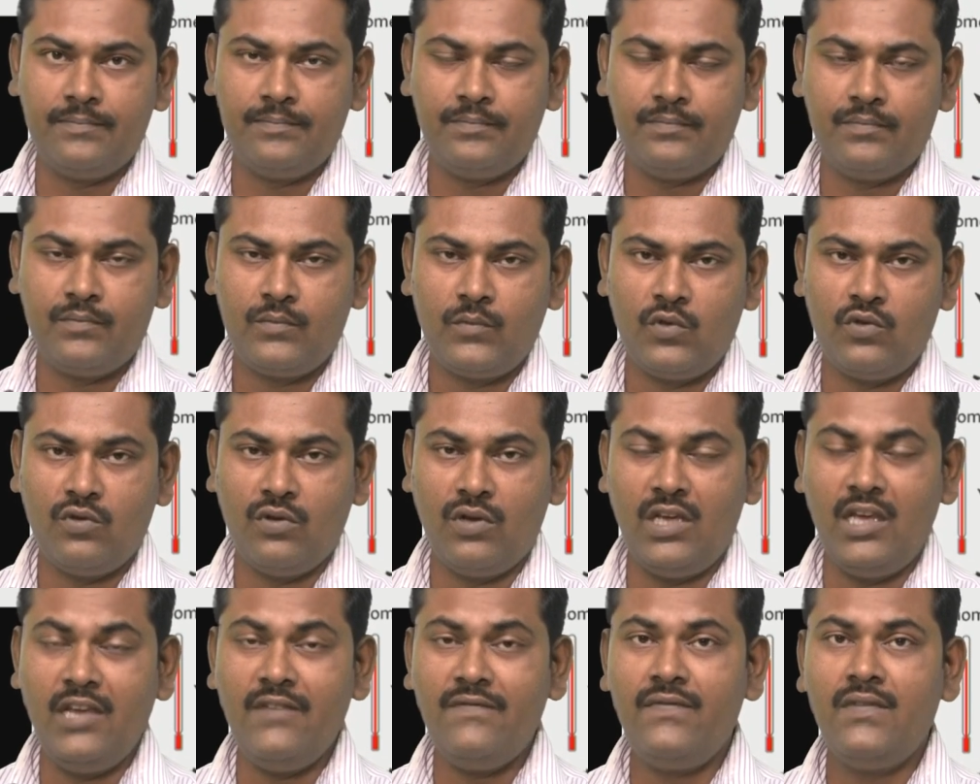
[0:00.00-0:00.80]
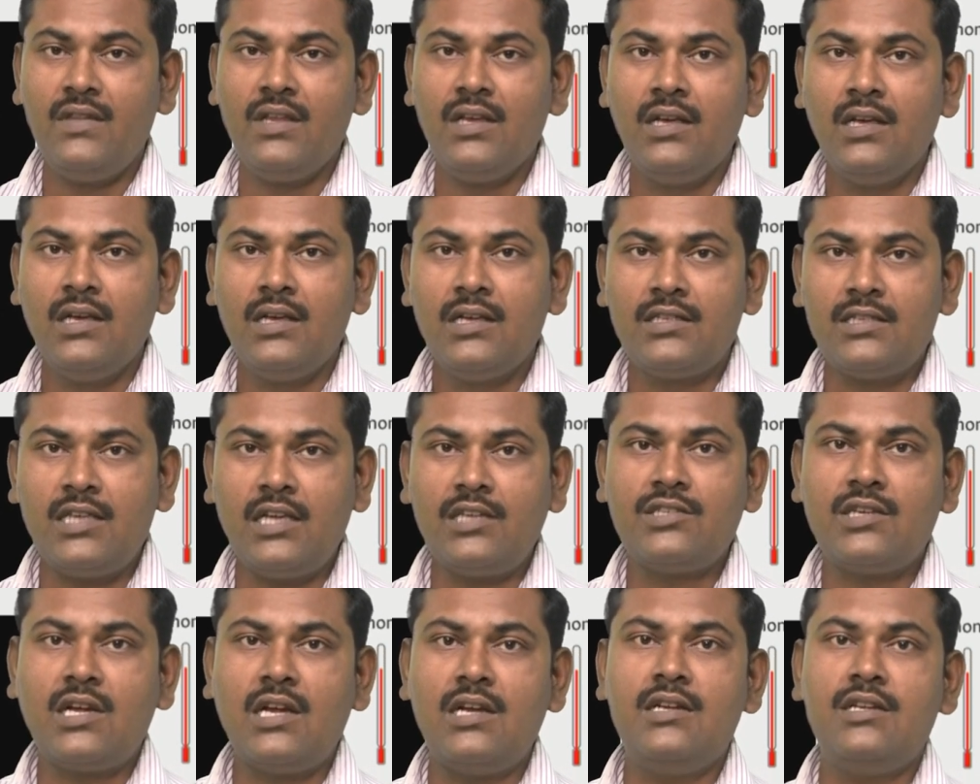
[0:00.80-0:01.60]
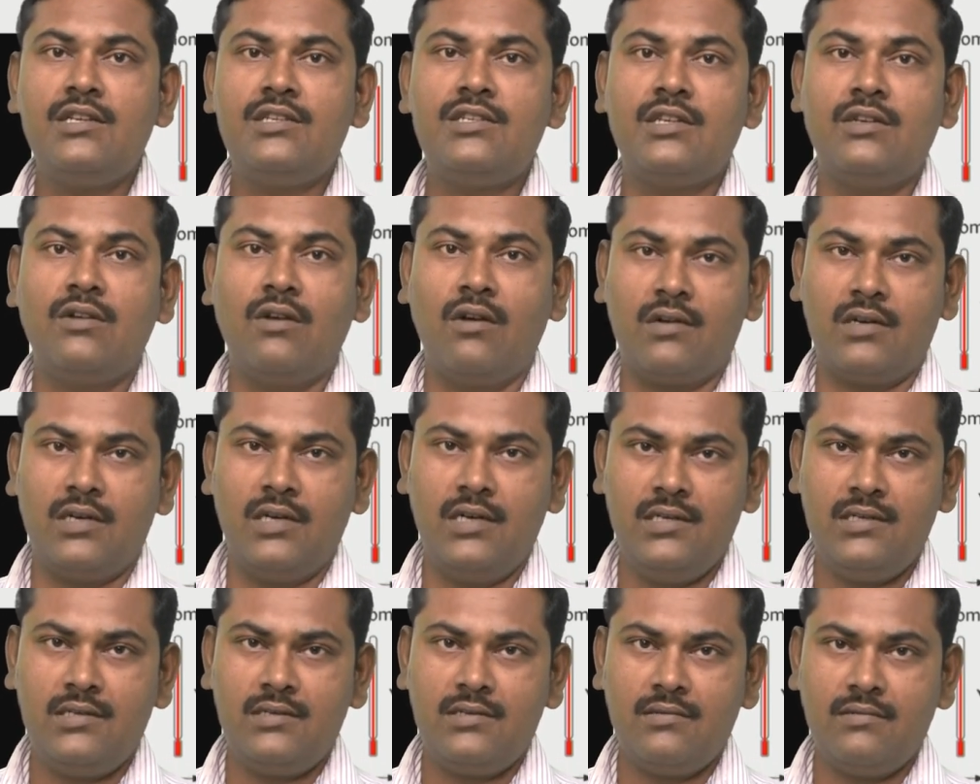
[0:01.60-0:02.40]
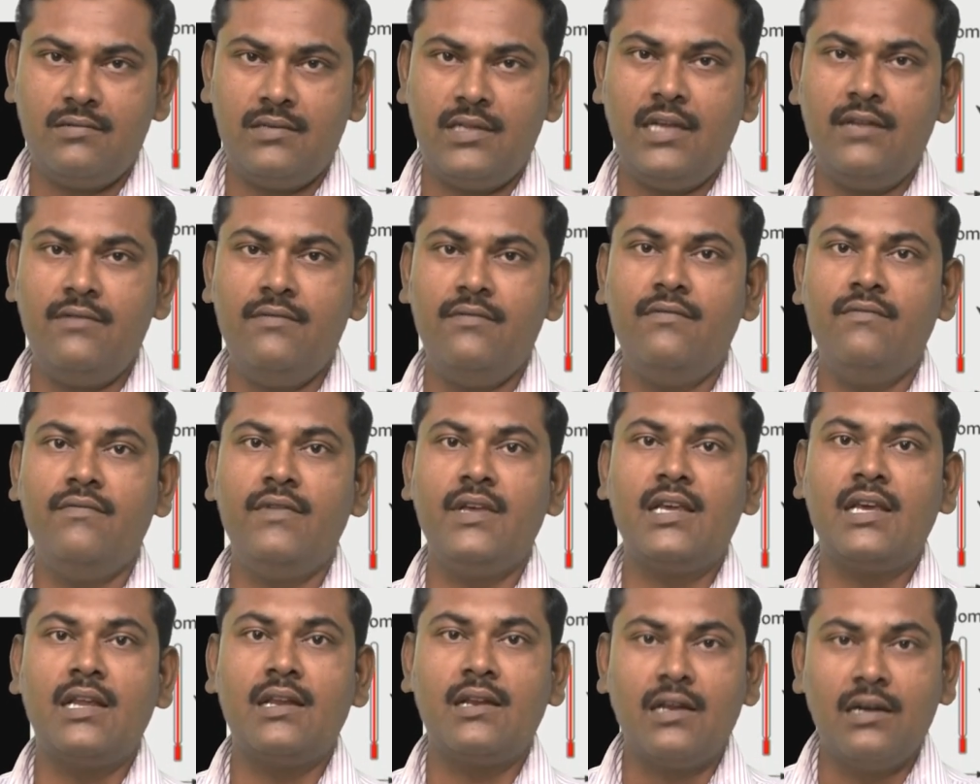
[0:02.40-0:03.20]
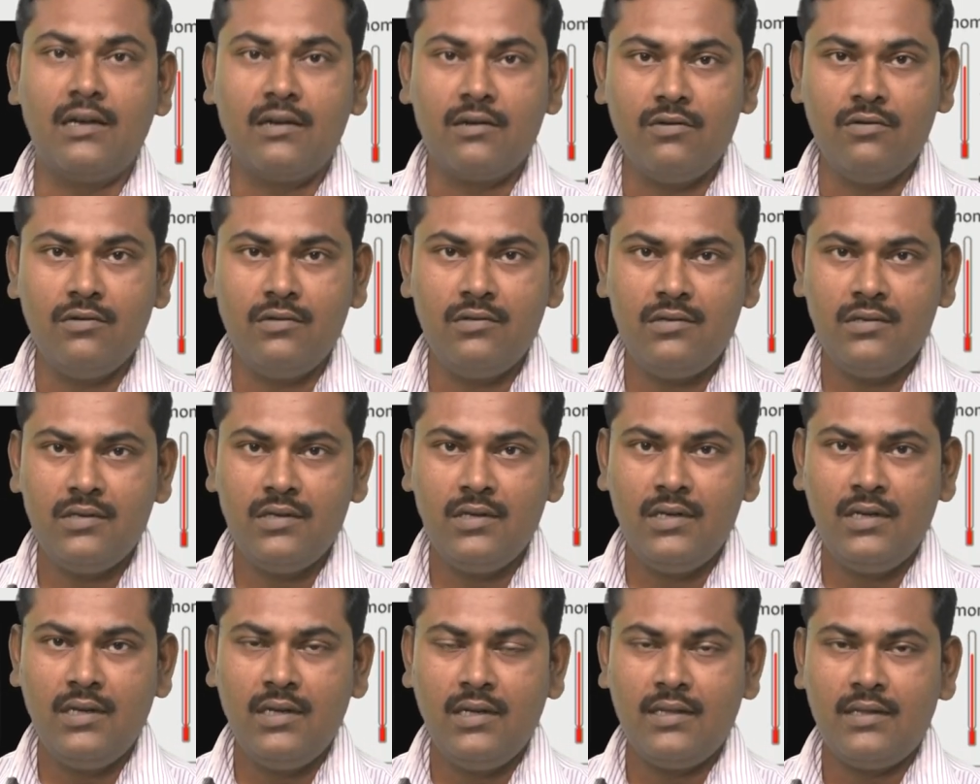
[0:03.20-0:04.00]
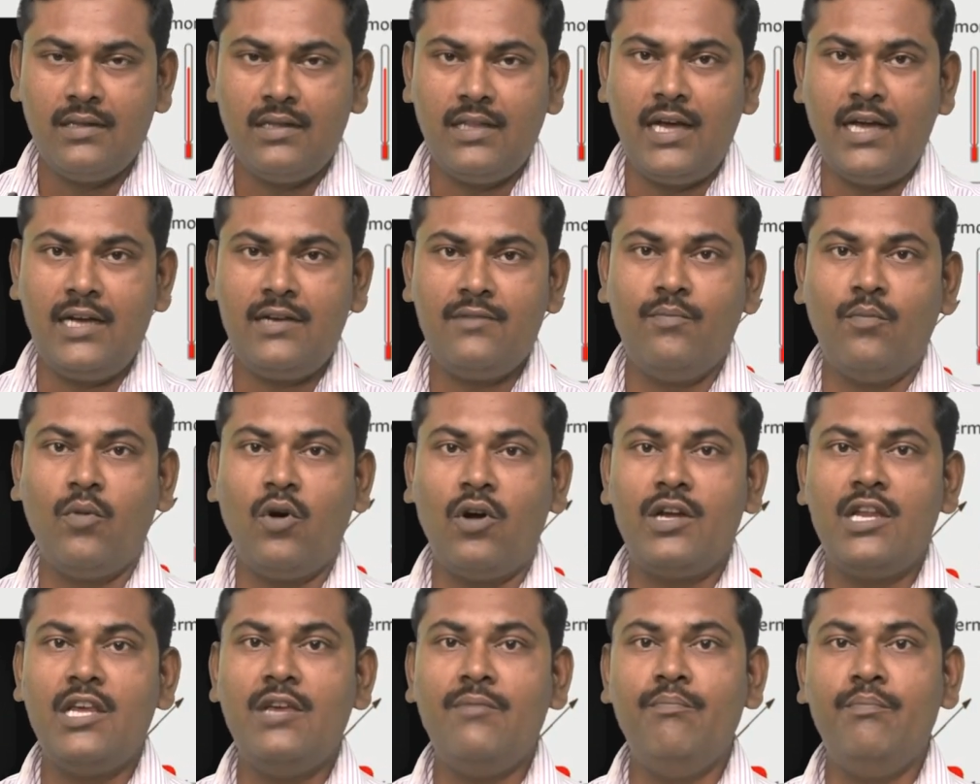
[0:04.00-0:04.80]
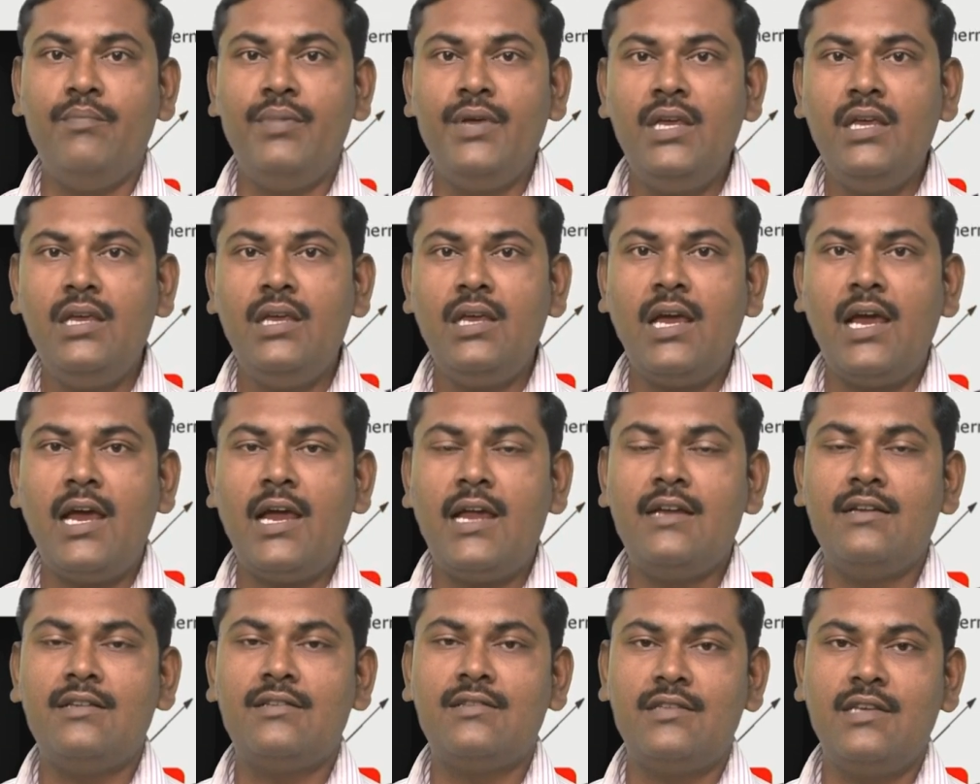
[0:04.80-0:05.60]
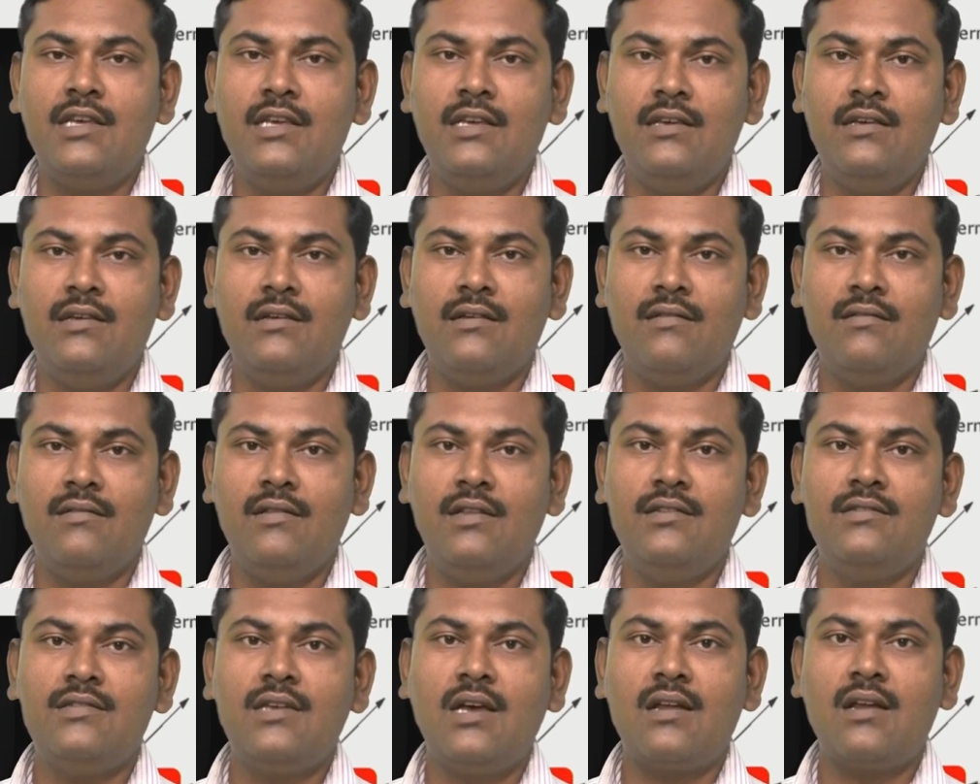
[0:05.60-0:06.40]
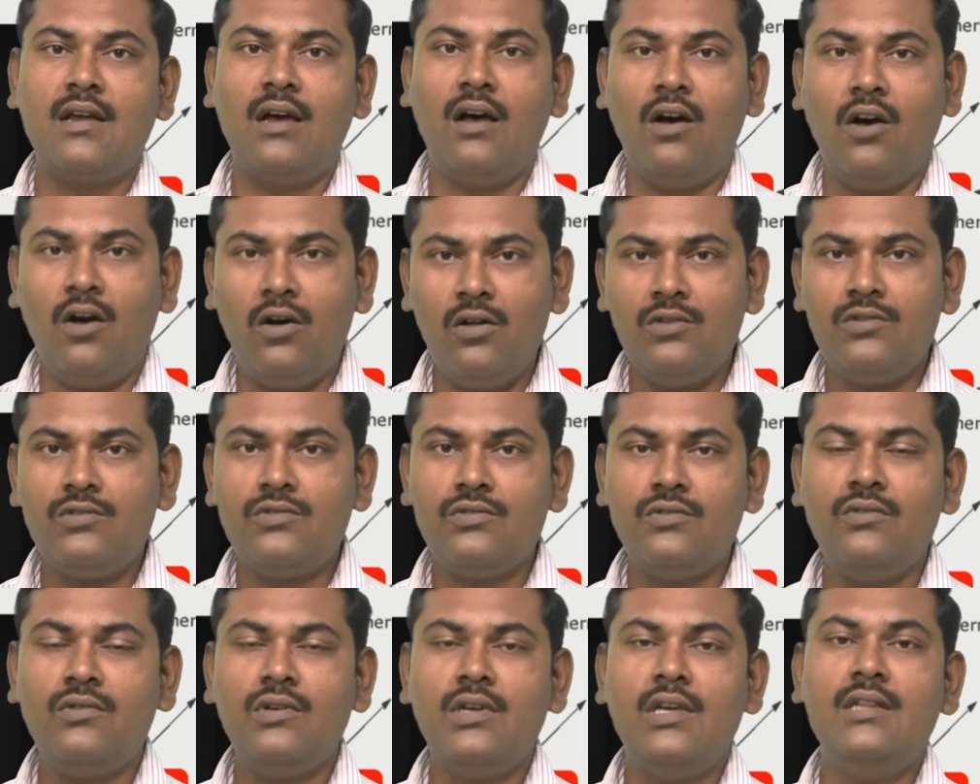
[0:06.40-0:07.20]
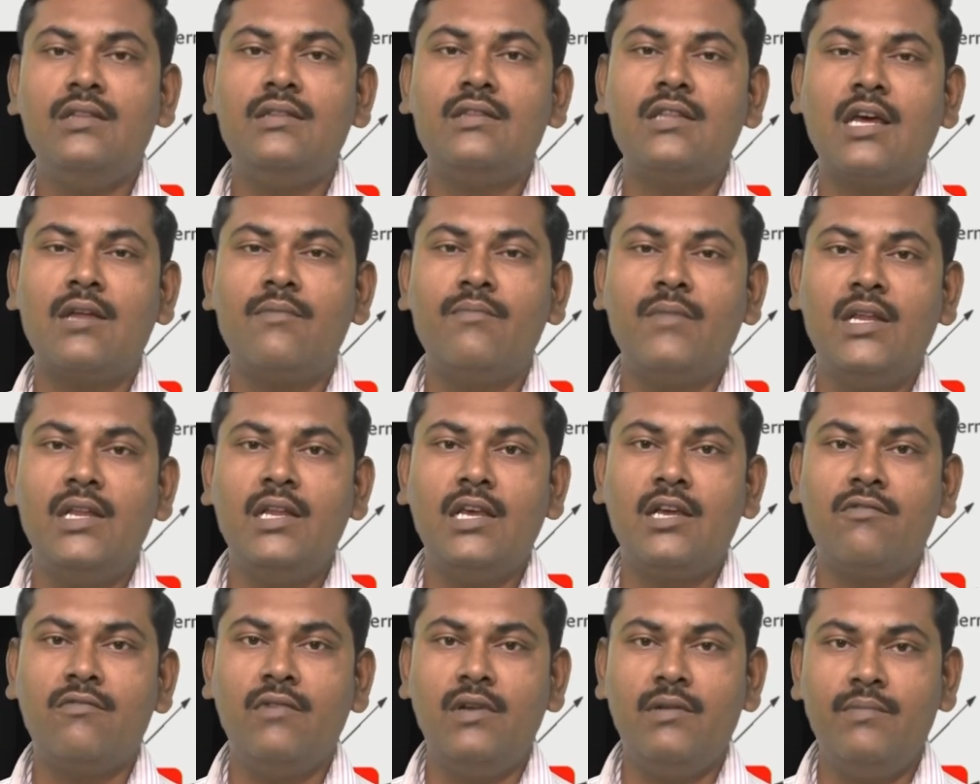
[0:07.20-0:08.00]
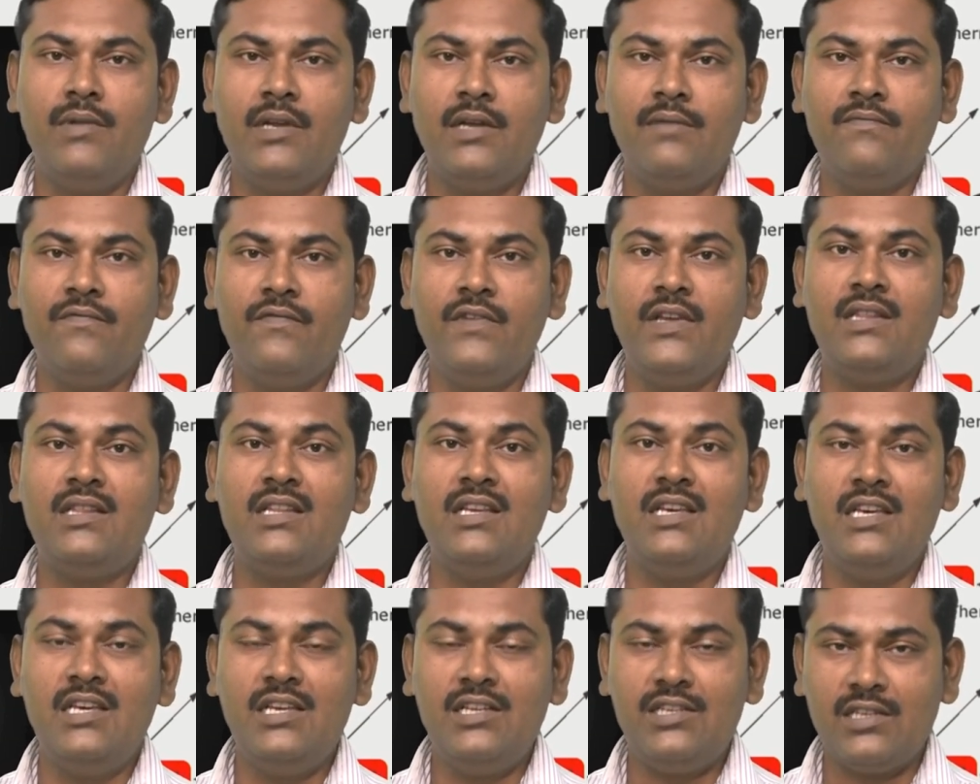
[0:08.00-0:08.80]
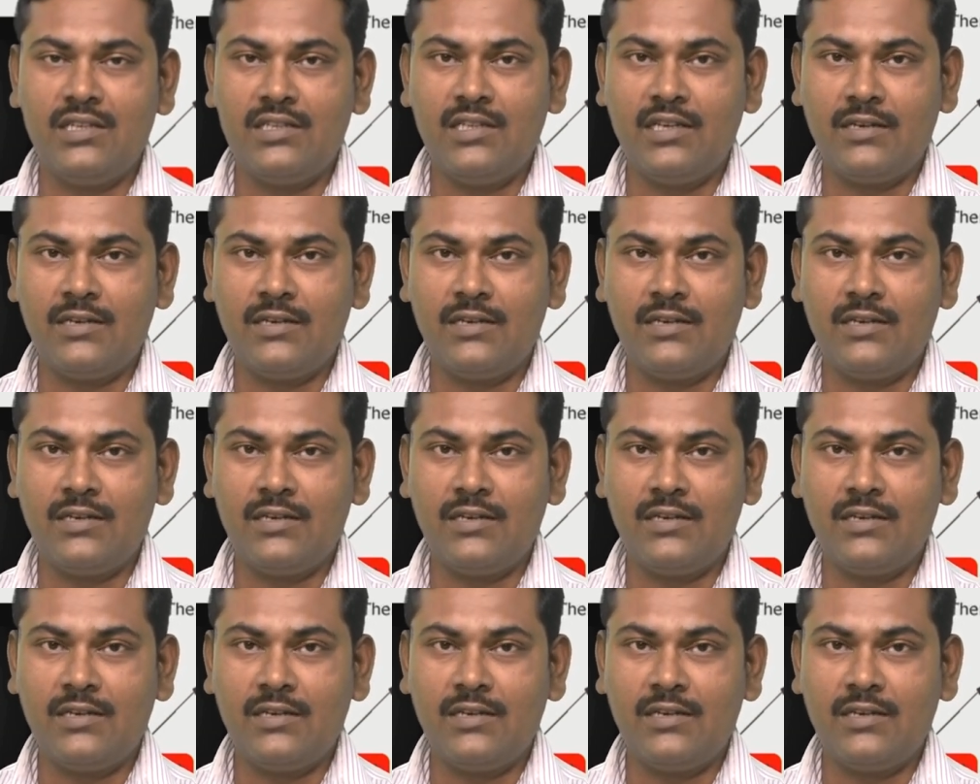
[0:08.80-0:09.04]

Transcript: So if such condition occurs, then we can conclude that body B and C, these are also in thermal equilibrium with each other.